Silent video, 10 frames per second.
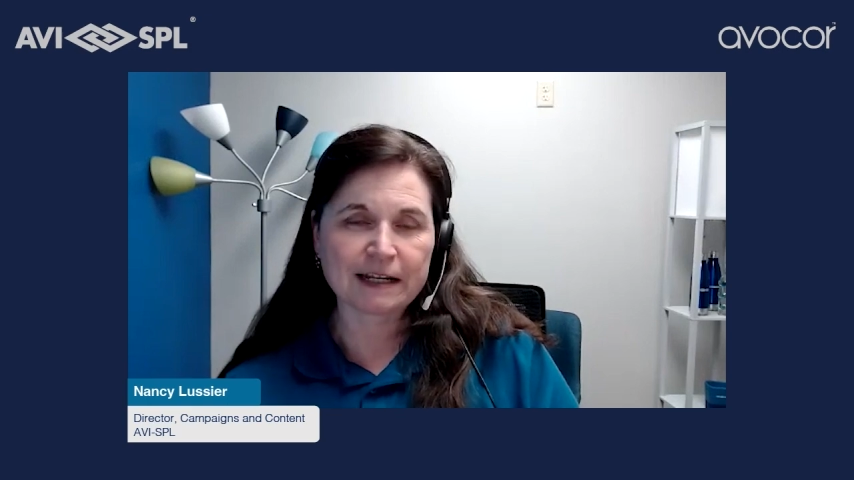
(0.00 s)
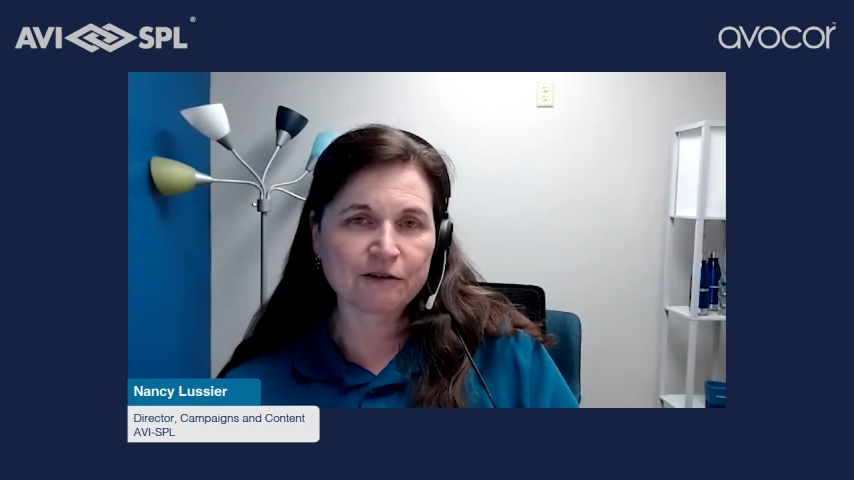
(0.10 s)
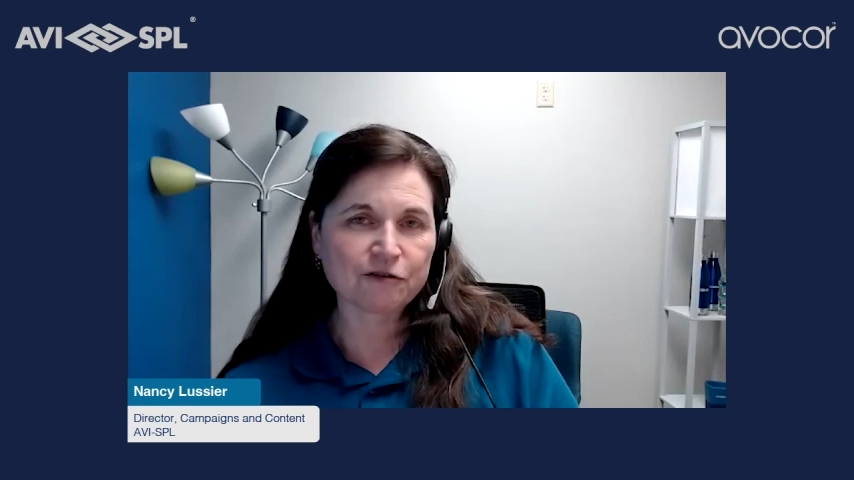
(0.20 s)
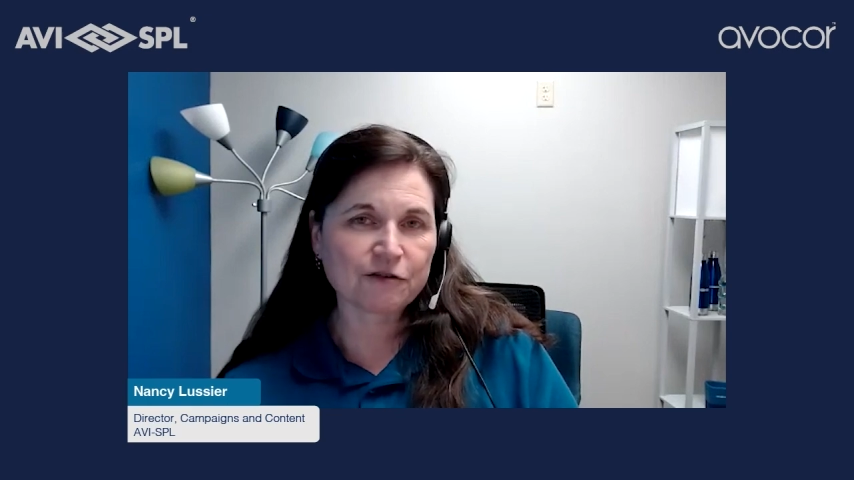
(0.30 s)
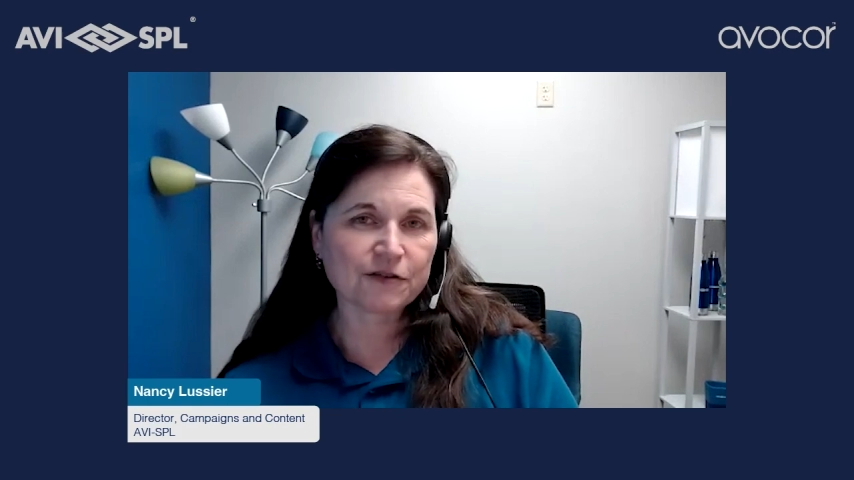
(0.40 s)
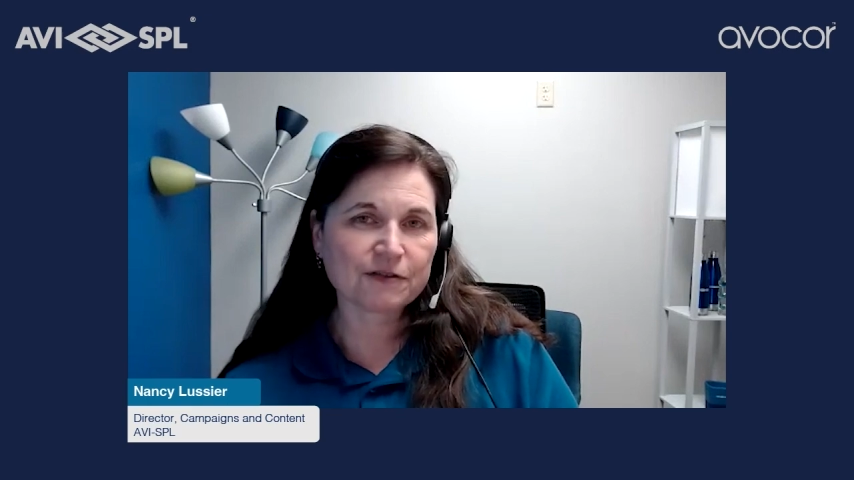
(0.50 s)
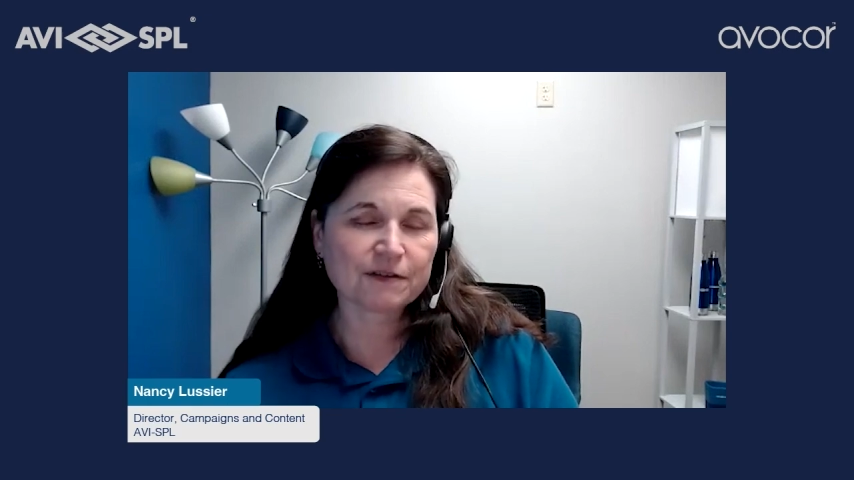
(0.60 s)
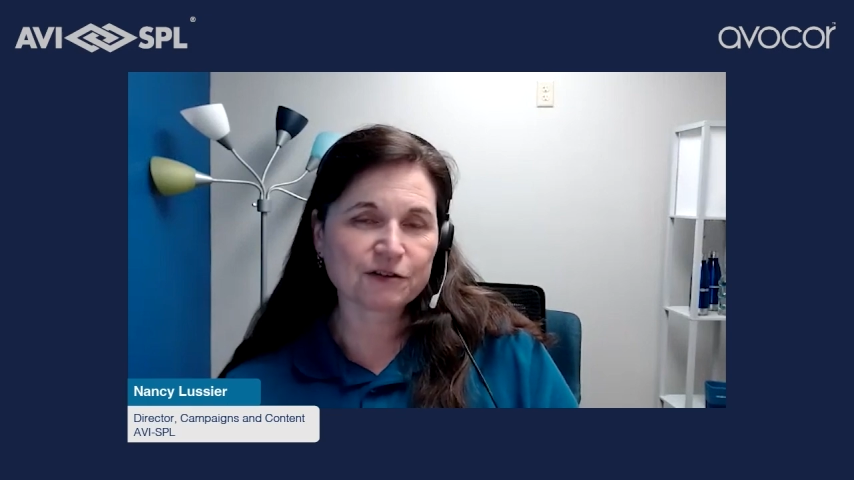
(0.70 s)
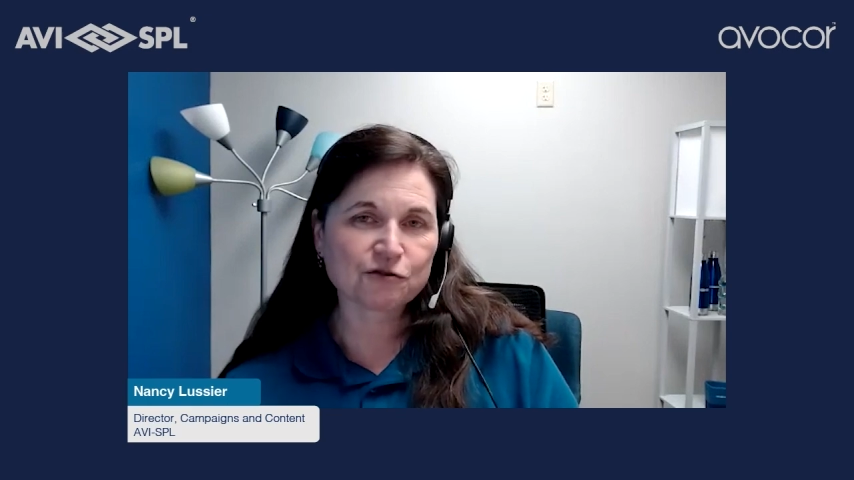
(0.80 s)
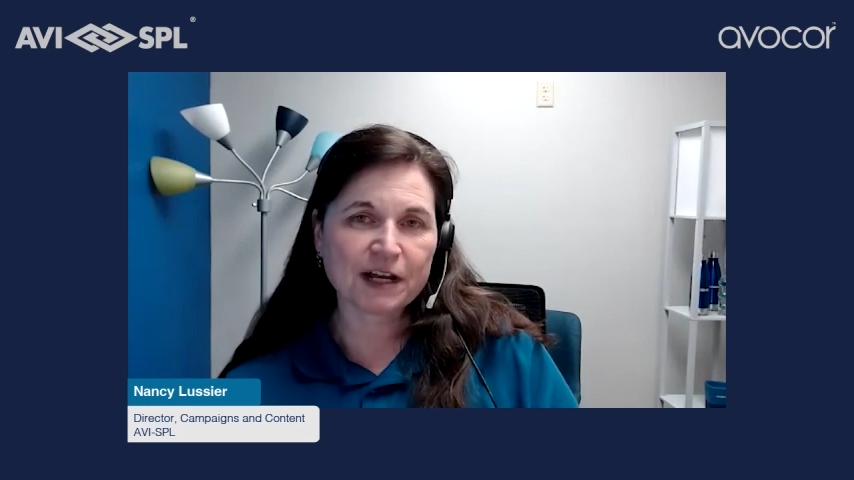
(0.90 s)
Any other
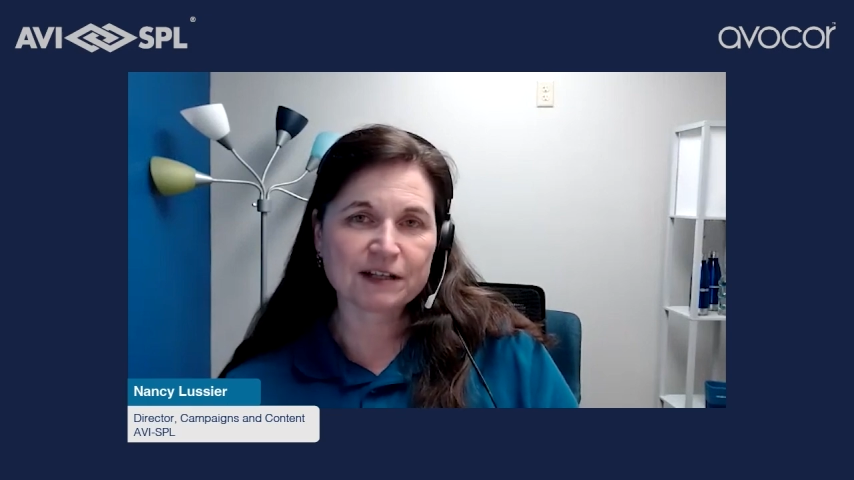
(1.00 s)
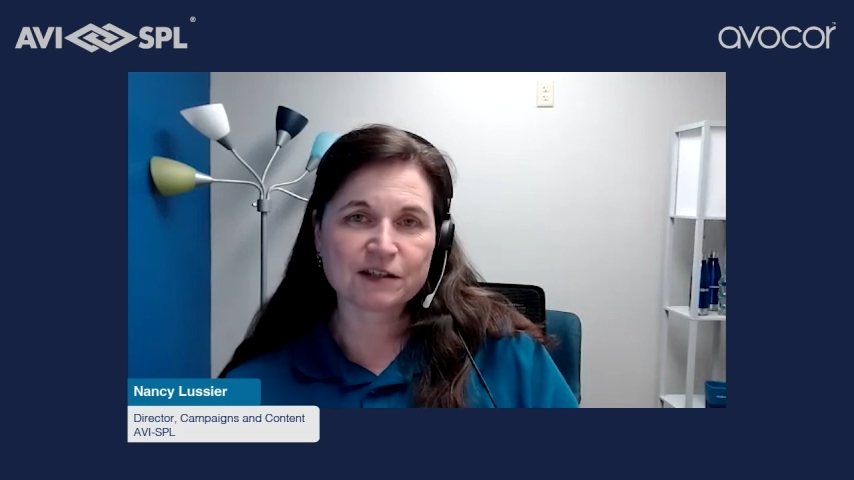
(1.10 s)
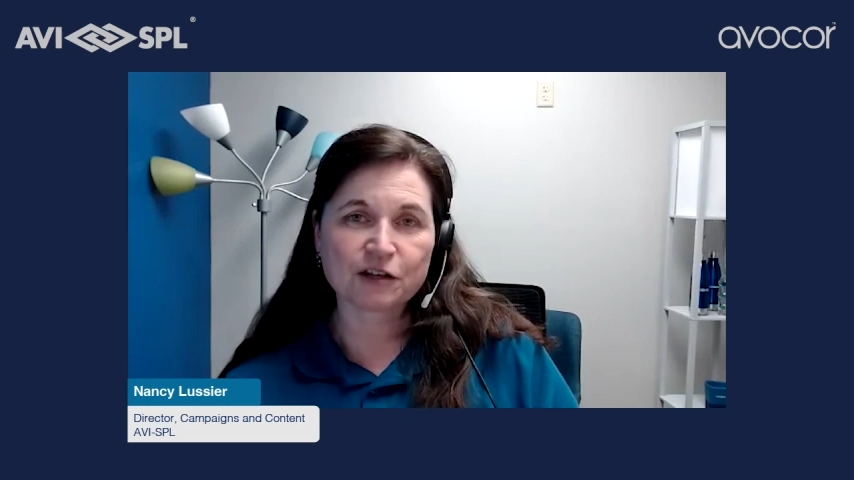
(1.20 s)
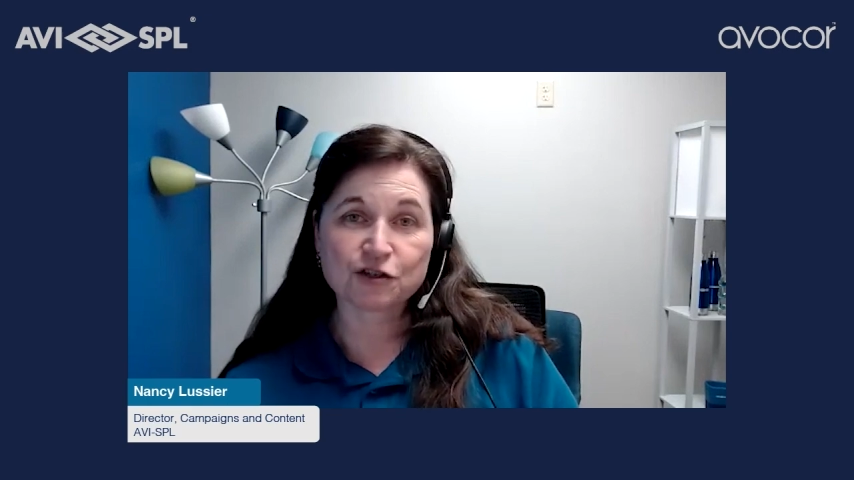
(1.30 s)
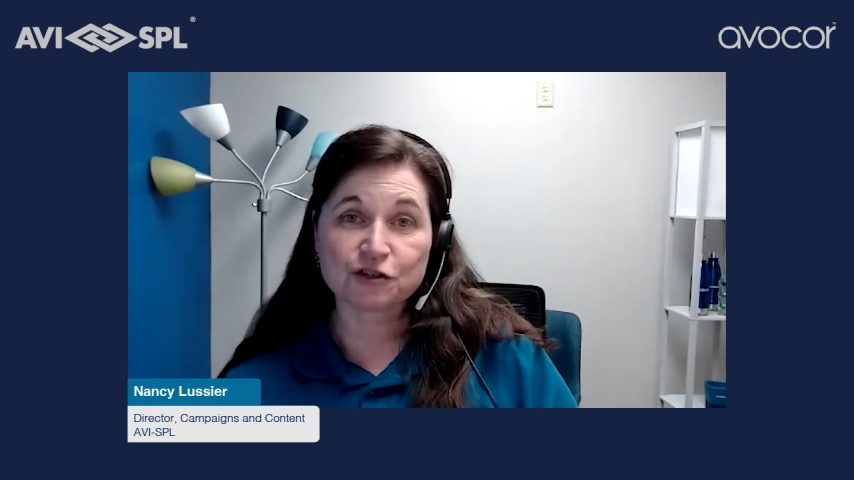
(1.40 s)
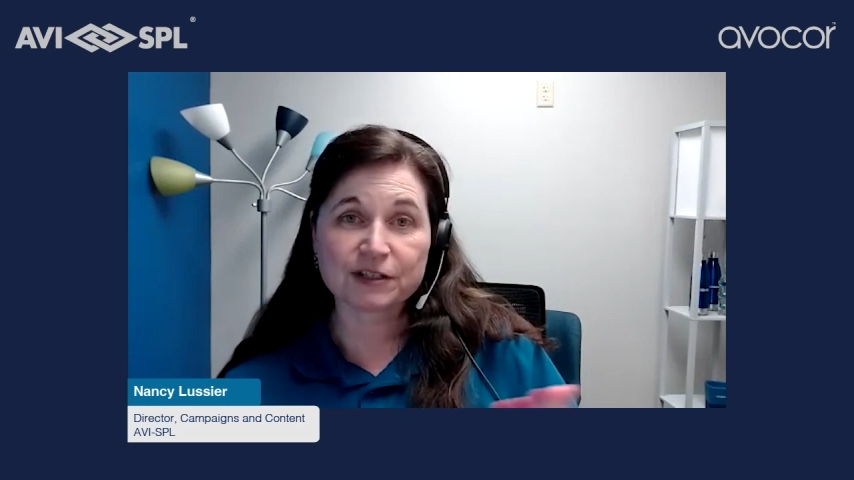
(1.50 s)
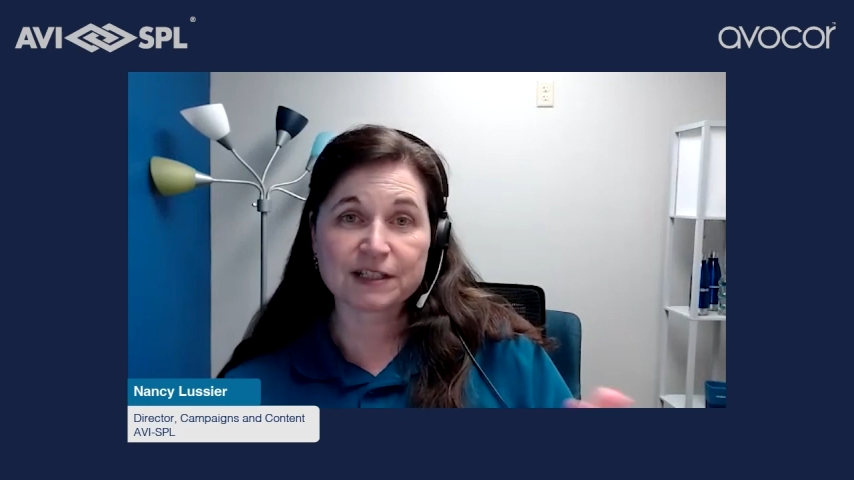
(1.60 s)
trends that you're